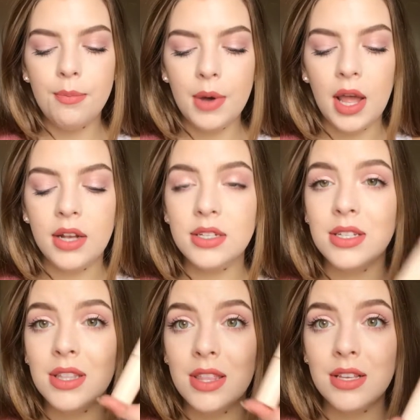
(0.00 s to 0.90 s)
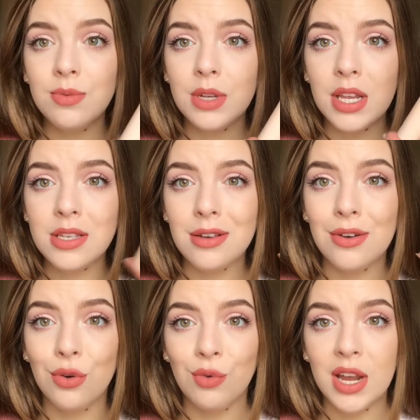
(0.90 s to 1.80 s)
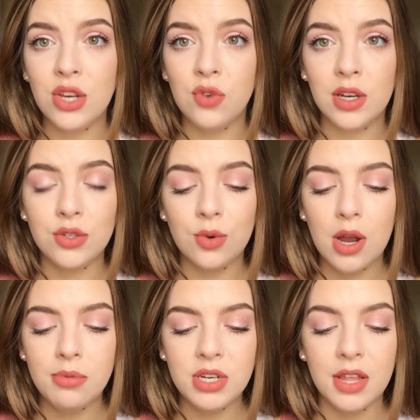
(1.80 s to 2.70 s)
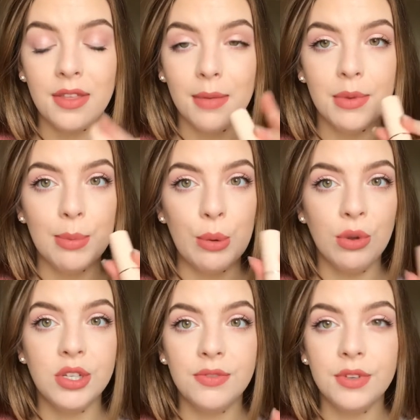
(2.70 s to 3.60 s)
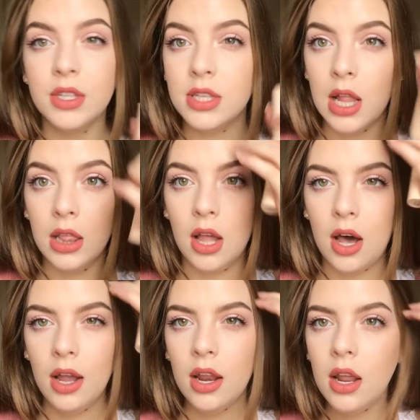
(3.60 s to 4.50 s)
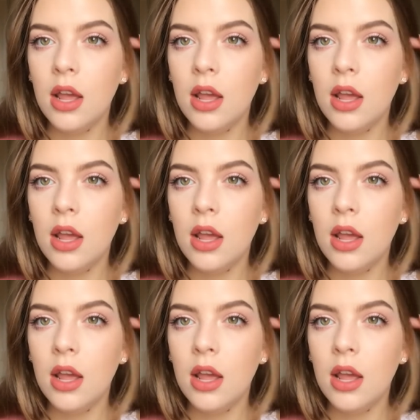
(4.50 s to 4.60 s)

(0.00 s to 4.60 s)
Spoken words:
But this one is a great drugstore option. I think I'm going to be reaching for this a lot.